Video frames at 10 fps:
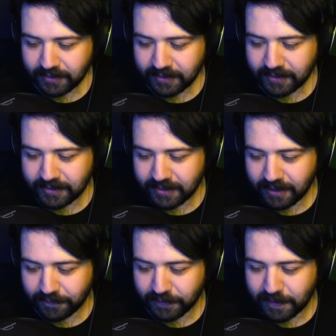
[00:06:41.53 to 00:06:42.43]
He's
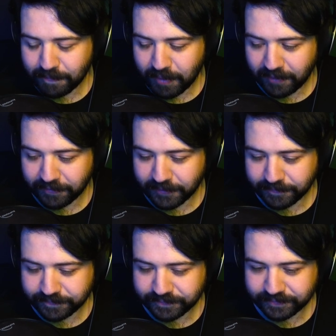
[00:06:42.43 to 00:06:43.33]
huffing and
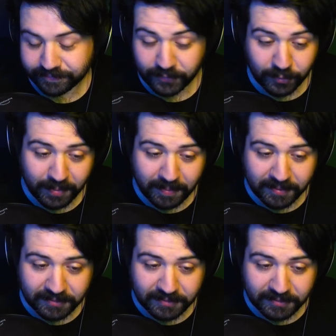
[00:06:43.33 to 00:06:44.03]
puffing. Or maybe